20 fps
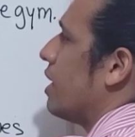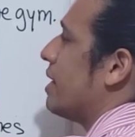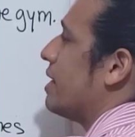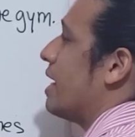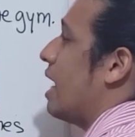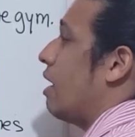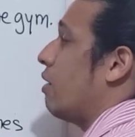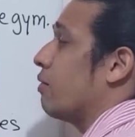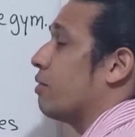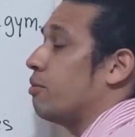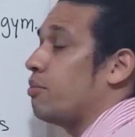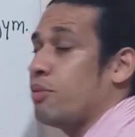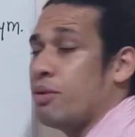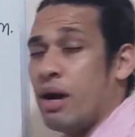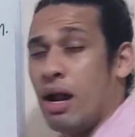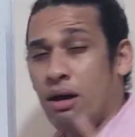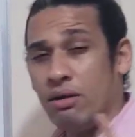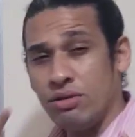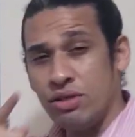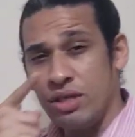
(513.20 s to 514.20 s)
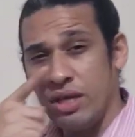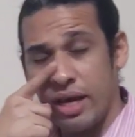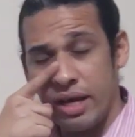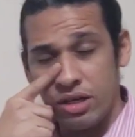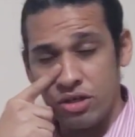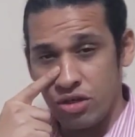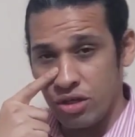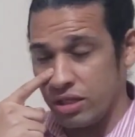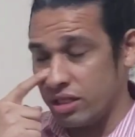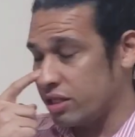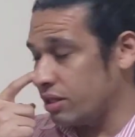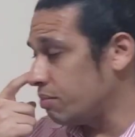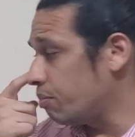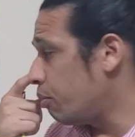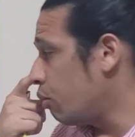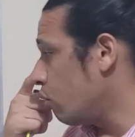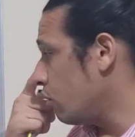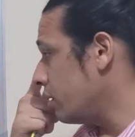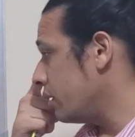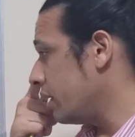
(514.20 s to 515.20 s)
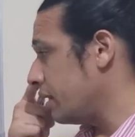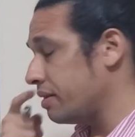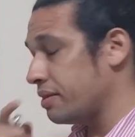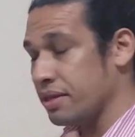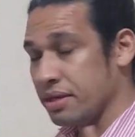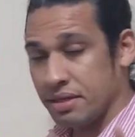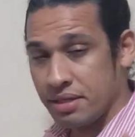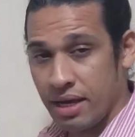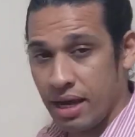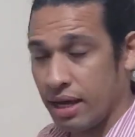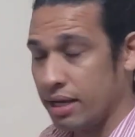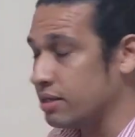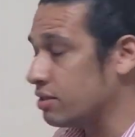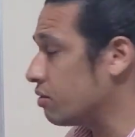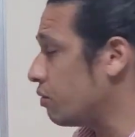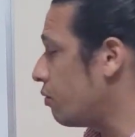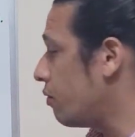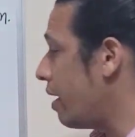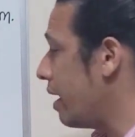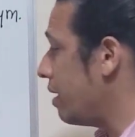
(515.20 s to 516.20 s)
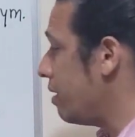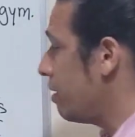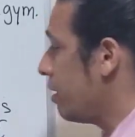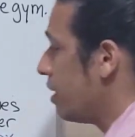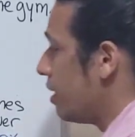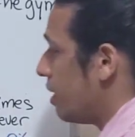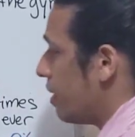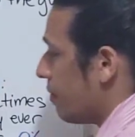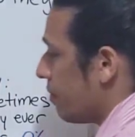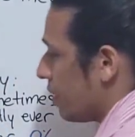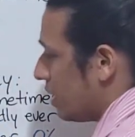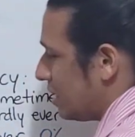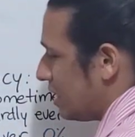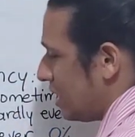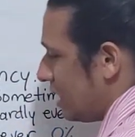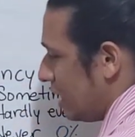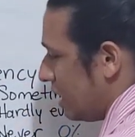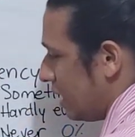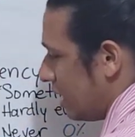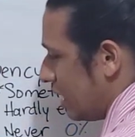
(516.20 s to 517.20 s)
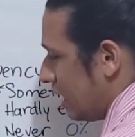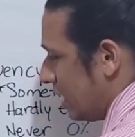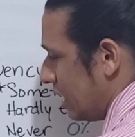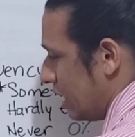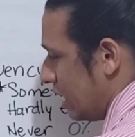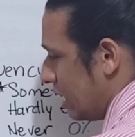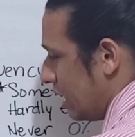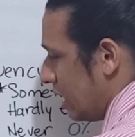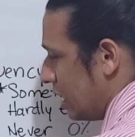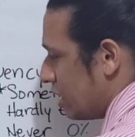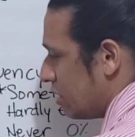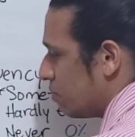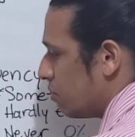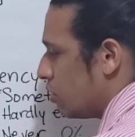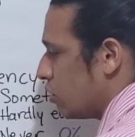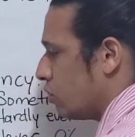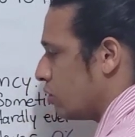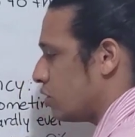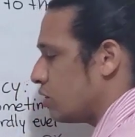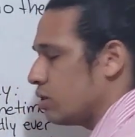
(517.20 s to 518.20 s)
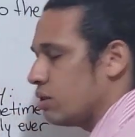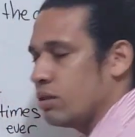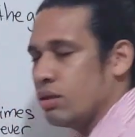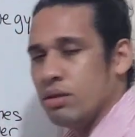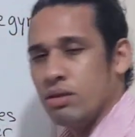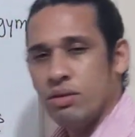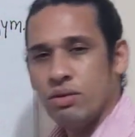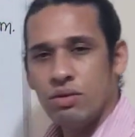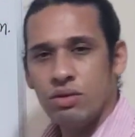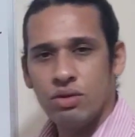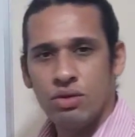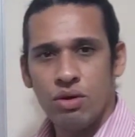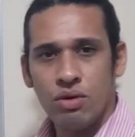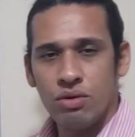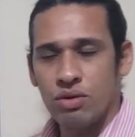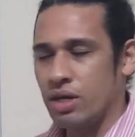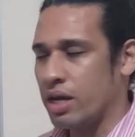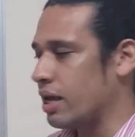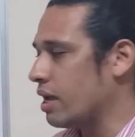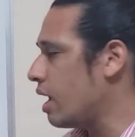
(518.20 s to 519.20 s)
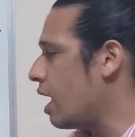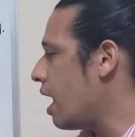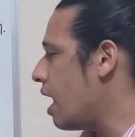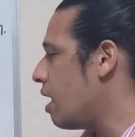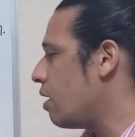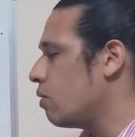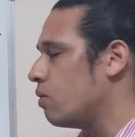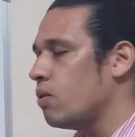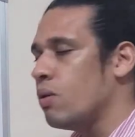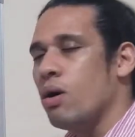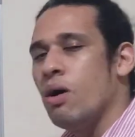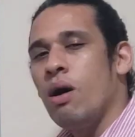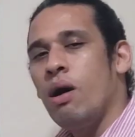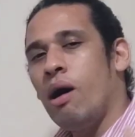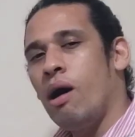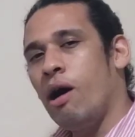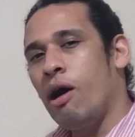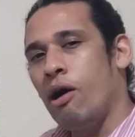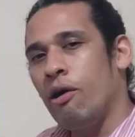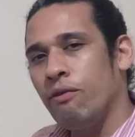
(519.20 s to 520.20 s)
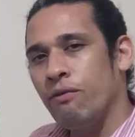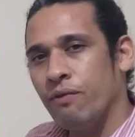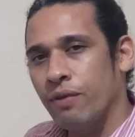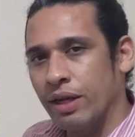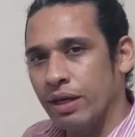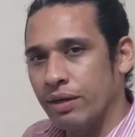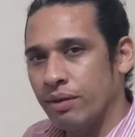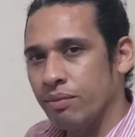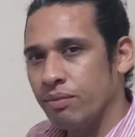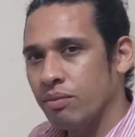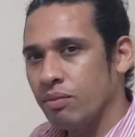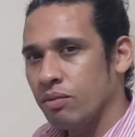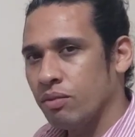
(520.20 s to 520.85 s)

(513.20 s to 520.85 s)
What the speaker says: Now, the pronunciation is important in this case, right? T is mute. So you say, how often,